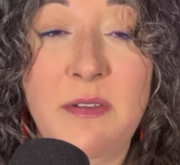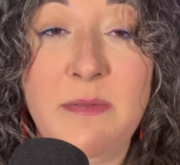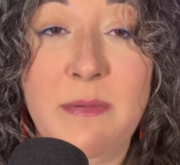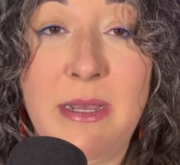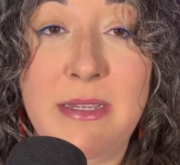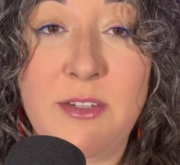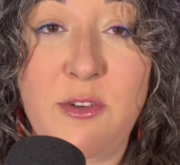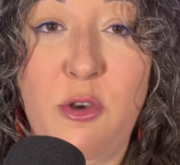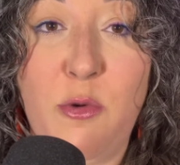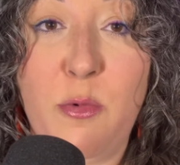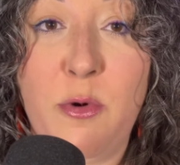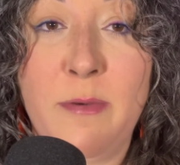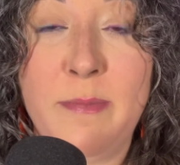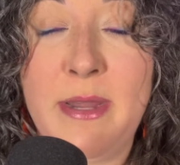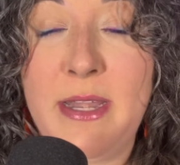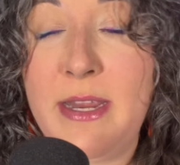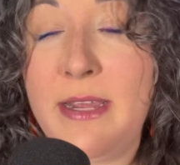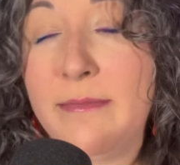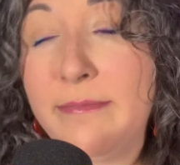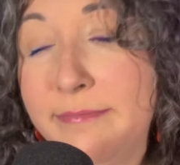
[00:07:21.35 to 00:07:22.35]
to my school board
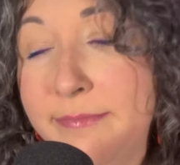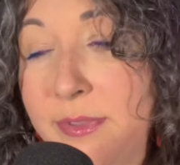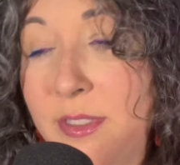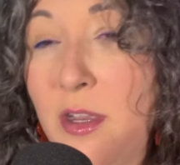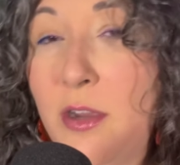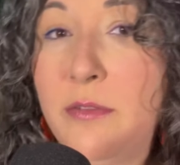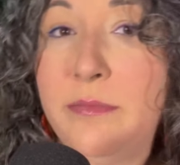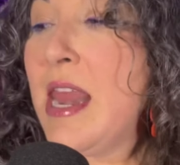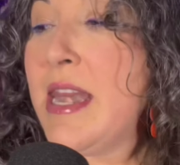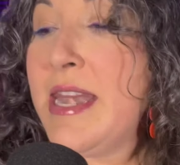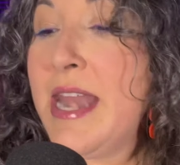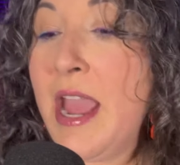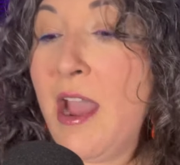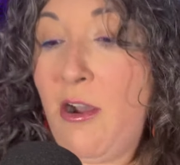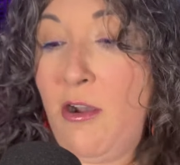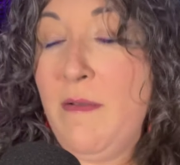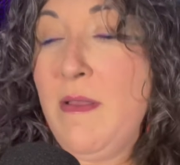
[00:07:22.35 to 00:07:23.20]
meeting. So now,